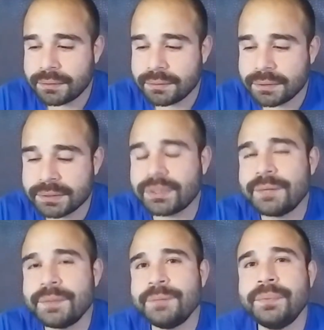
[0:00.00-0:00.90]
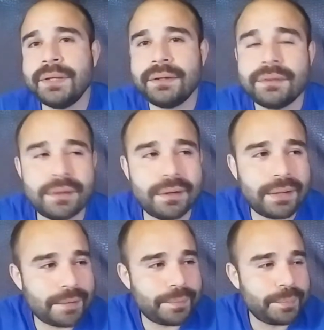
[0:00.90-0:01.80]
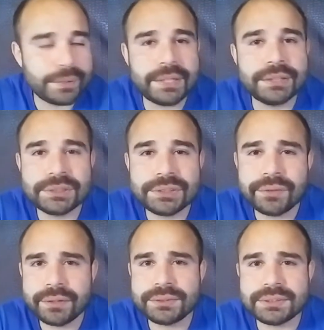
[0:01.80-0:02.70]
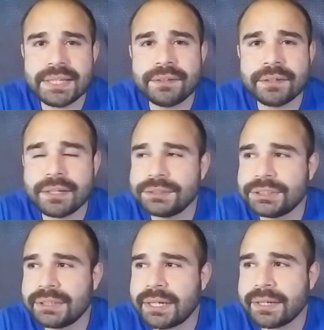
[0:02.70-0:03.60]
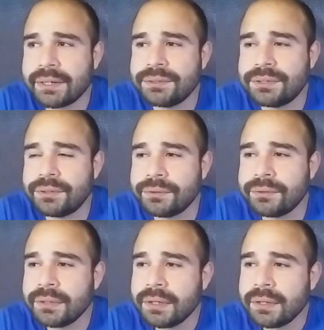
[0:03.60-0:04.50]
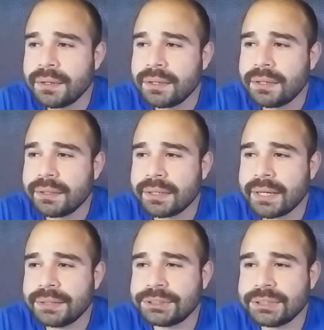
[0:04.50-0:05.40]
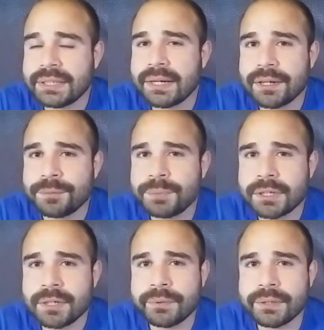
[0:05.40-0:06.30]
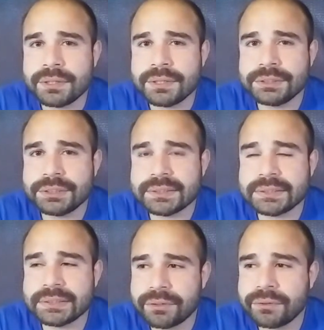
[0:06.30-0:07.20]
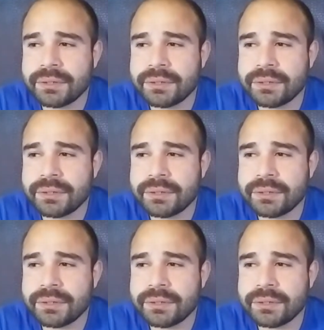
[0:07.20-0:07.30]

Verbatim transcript: This is what I mean. Uh, uh, a, a lot of people they just don't understand the kind of shit that I go through, the kind of shit that I got to put up with. It's just so